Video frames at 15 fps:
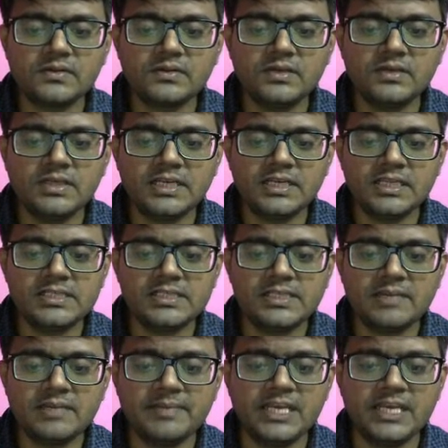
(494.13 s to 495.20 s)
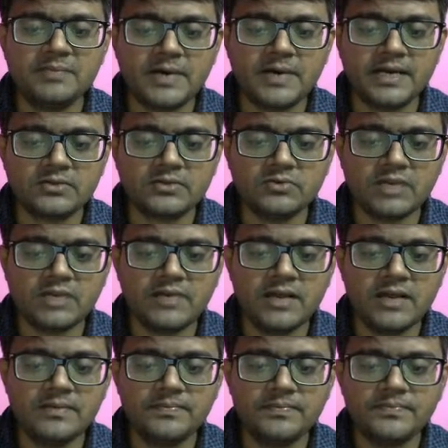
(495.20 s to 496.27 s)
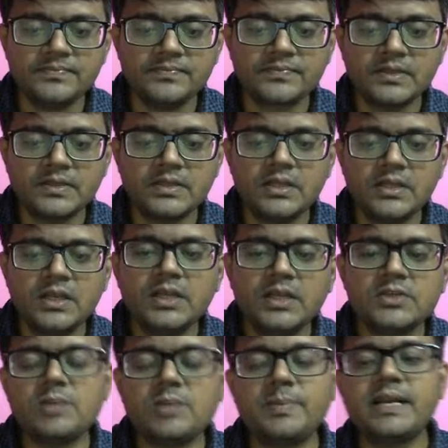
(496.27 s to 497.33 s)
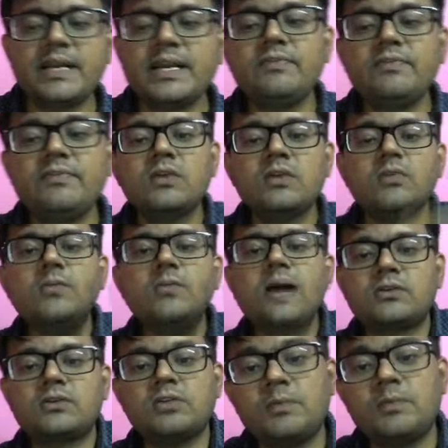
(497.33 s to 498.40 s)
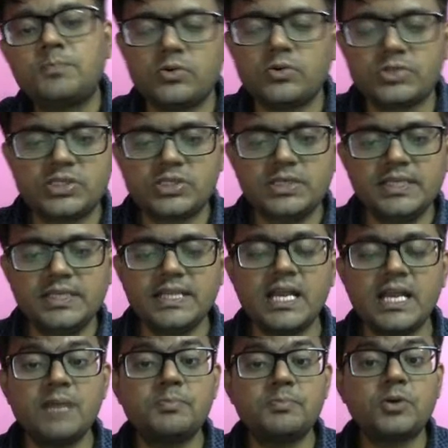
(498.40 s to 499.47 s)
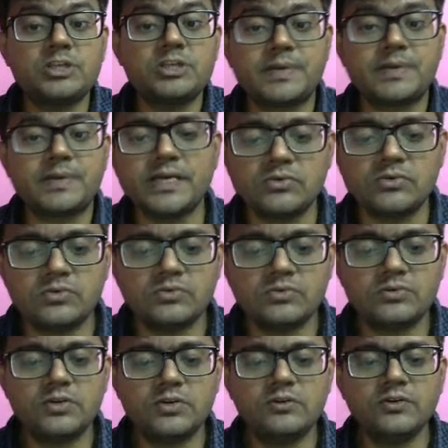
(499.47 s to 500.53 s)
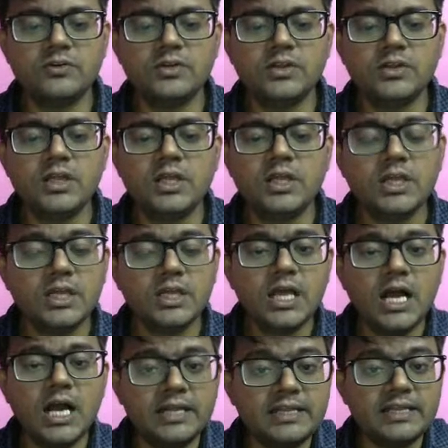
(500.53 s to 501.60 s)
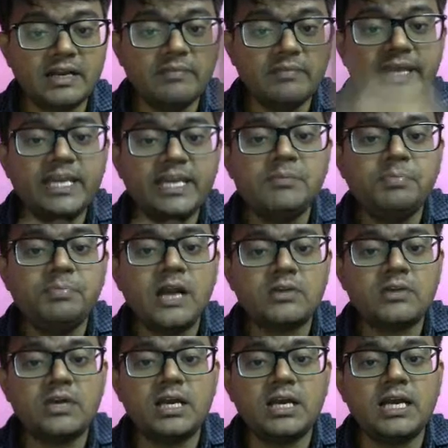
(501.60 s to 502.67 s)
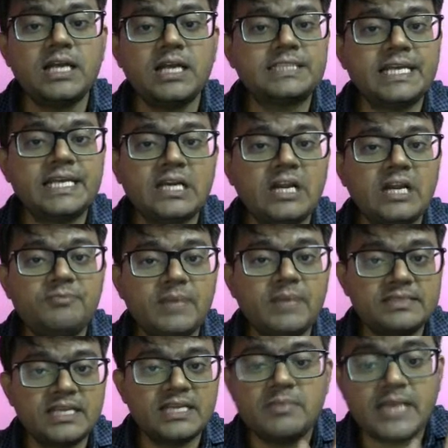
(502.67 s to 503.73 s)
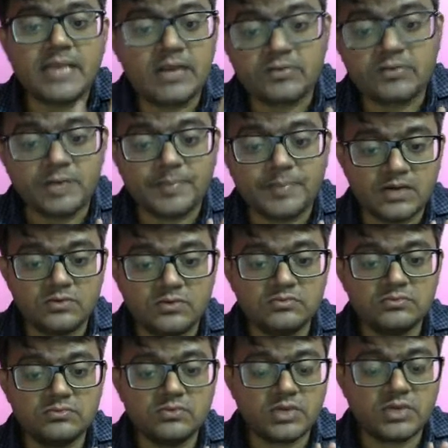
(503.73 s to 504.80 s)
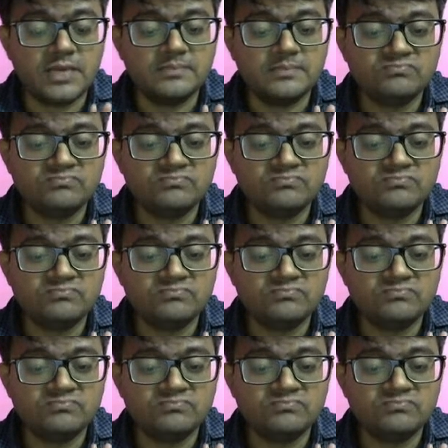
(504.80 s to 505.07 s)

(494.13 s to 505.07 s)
This is the remaining part, okay va? So ipo enna we will go back to the approach. In approach eppadi nadikum? And the remaining part oda center of mass da nama calculate pananum. Okay.